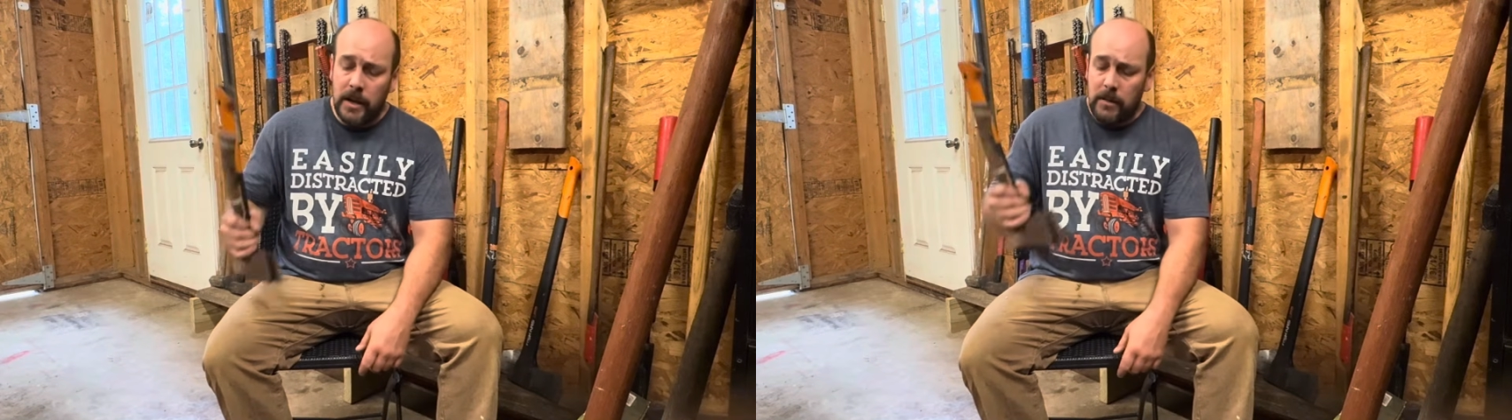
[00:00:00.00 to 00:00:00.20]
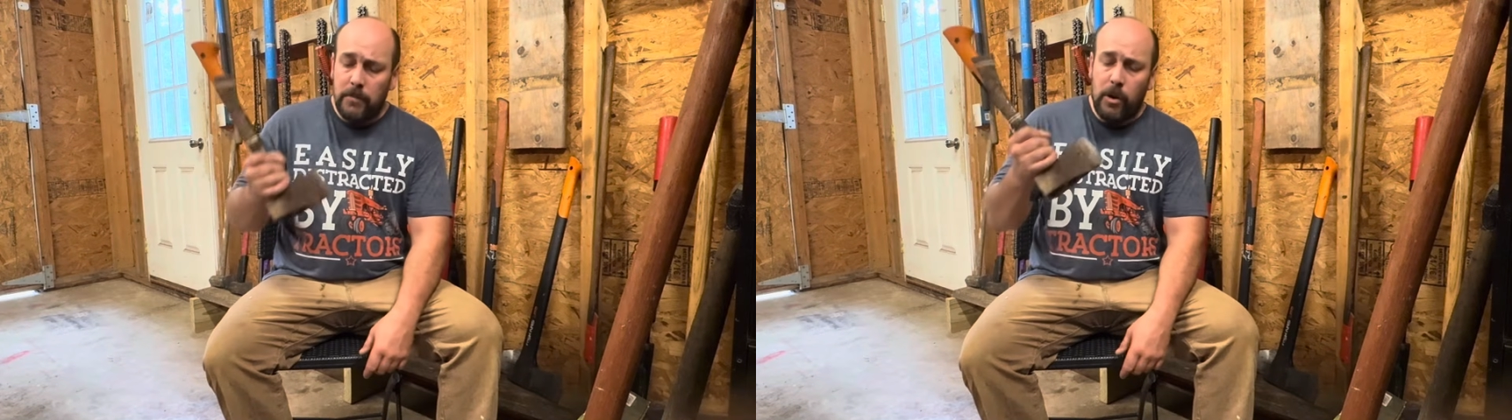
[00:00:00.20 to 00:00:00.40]

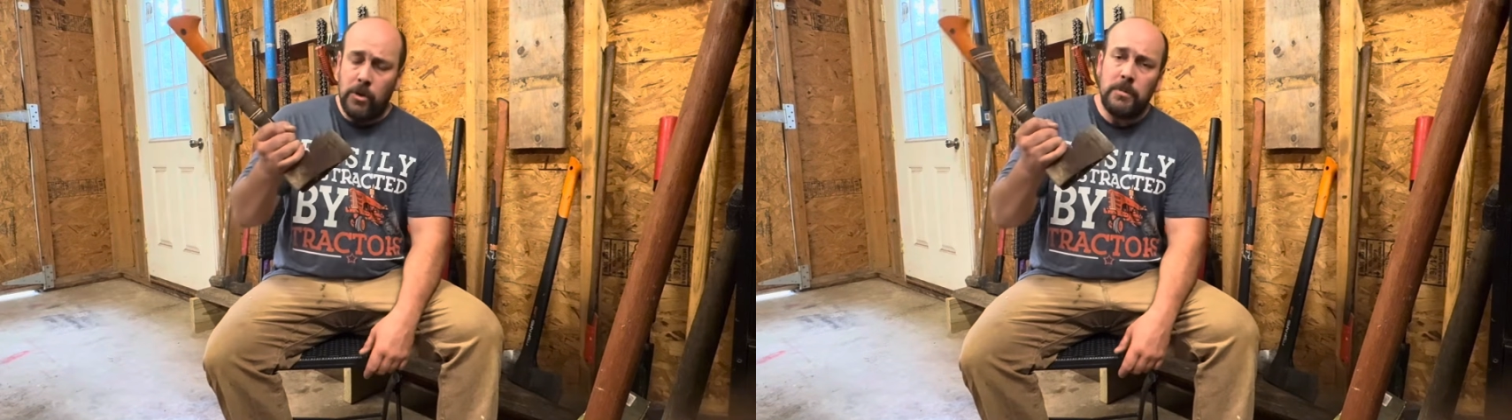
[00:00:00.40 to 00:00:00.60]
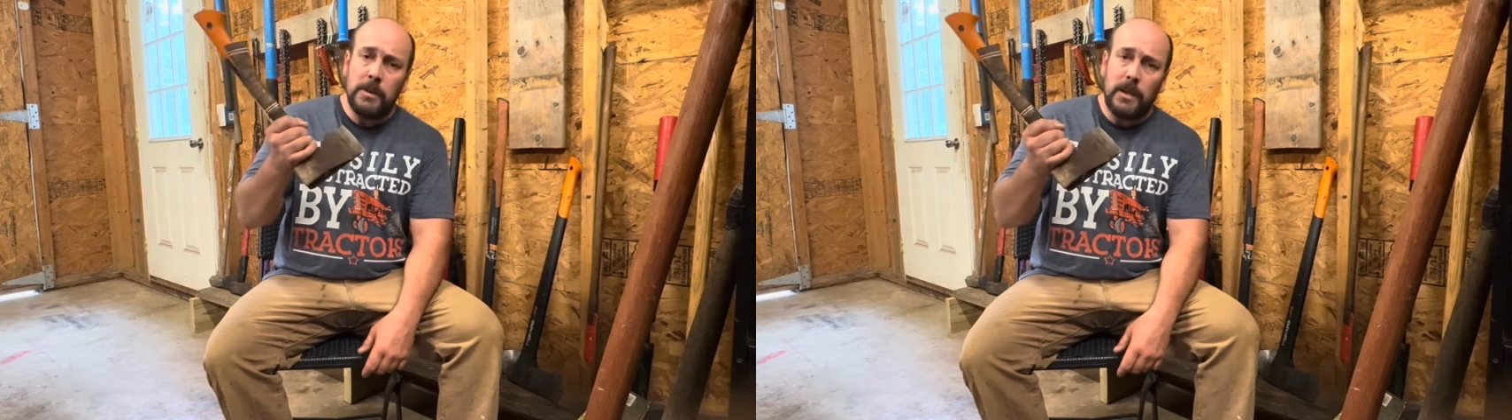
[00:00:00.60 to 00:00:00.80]
But
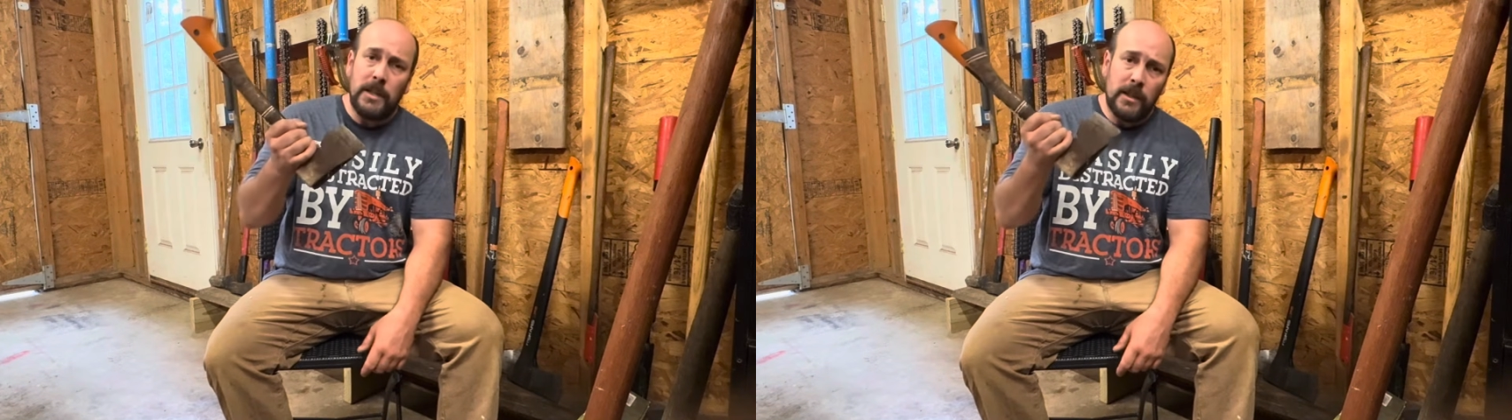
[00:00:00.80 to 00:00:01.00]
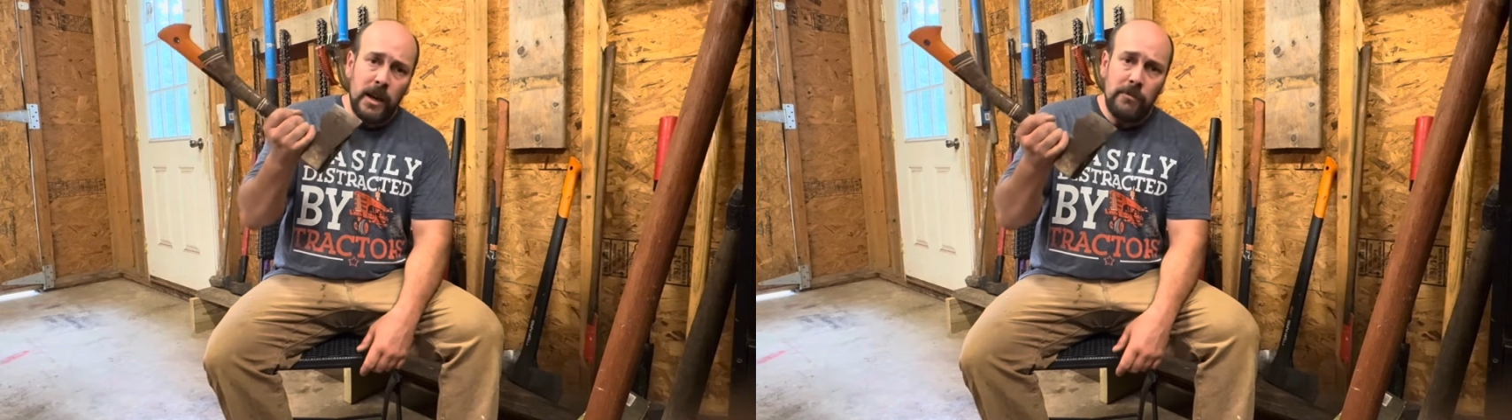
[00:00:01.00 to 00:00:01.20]
ultimately,
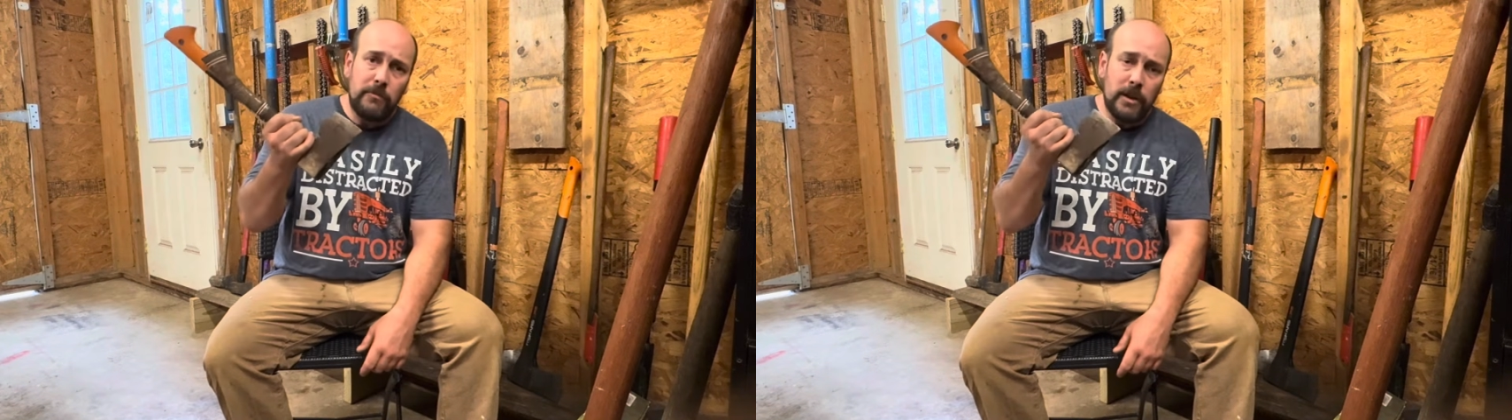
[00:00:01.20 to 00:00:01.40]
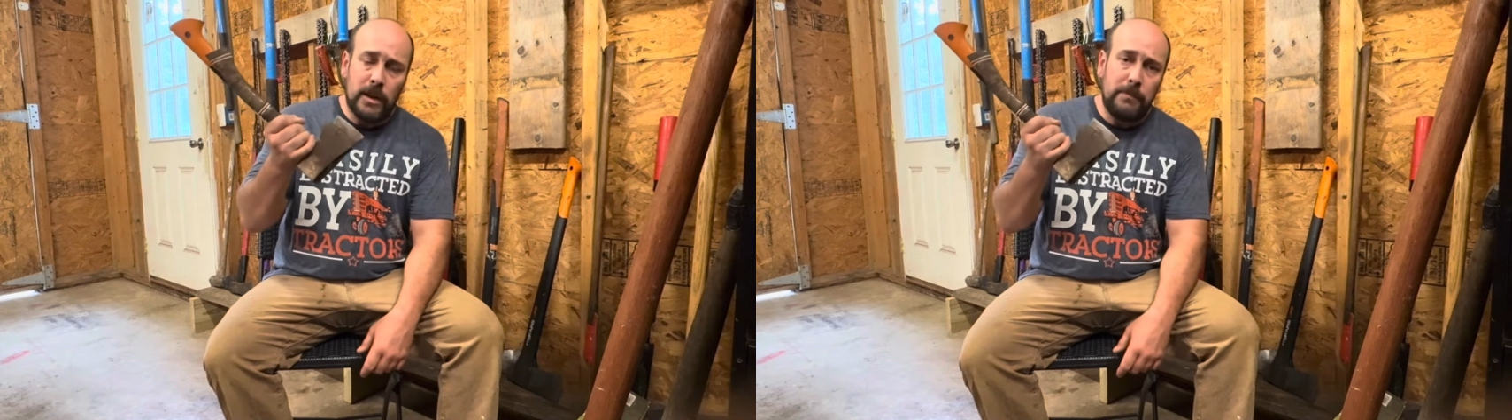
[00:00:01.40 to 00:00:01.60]
they're not
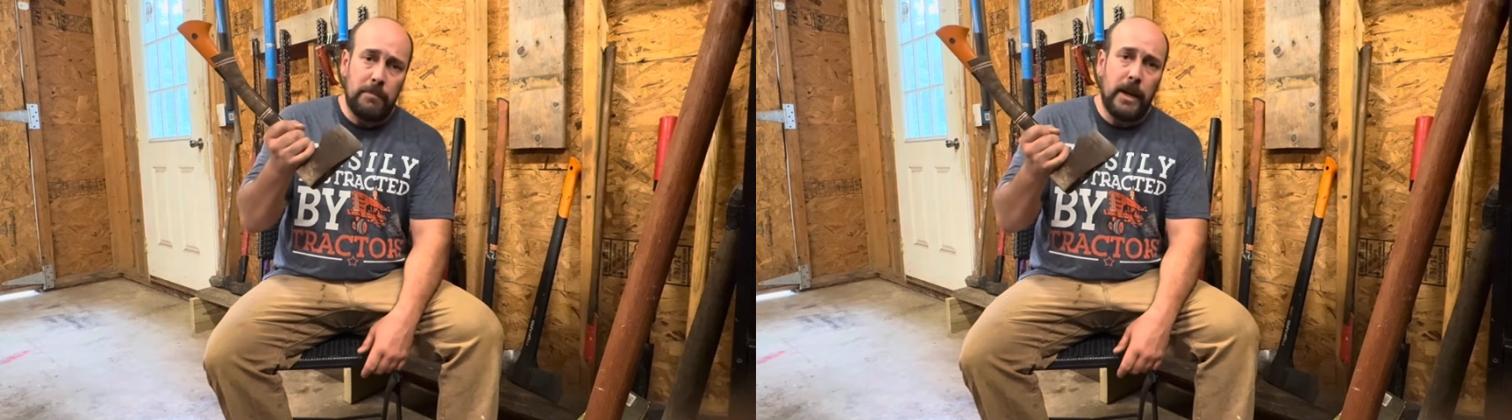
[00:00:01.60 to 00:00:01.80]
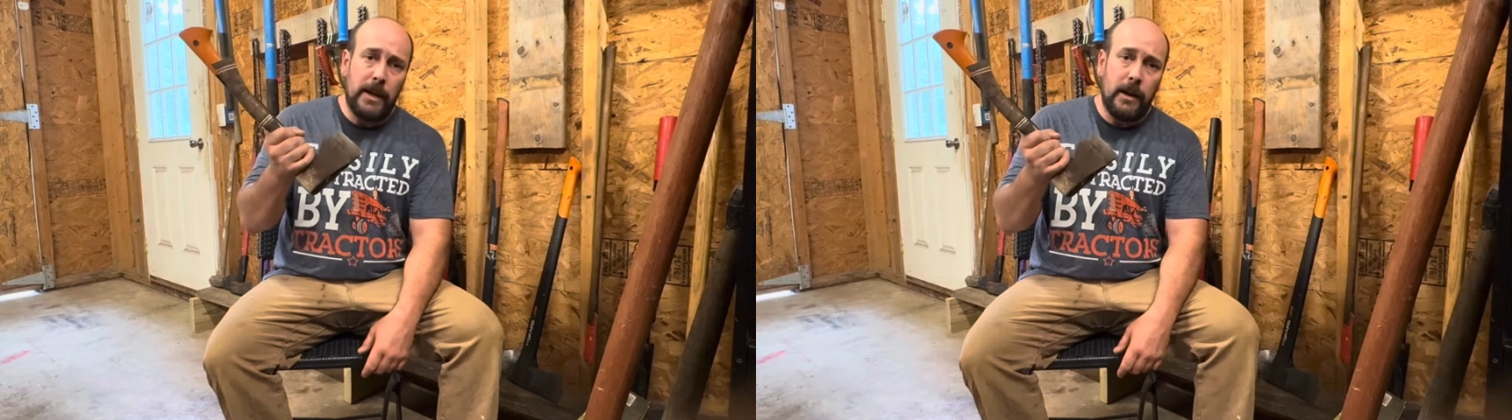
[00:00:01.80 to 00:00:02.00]
really
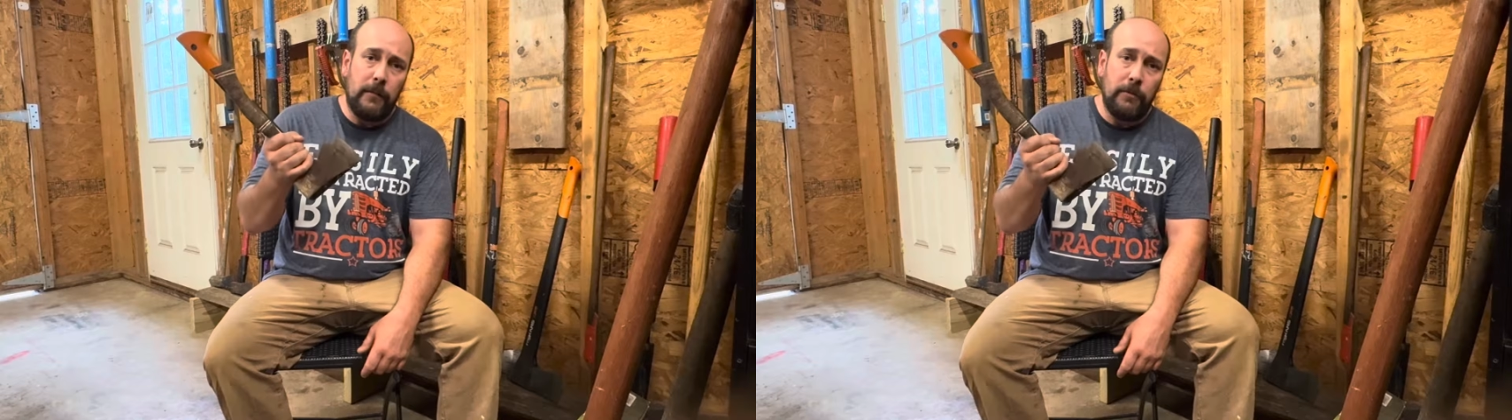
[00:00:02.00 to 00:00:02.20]
big enough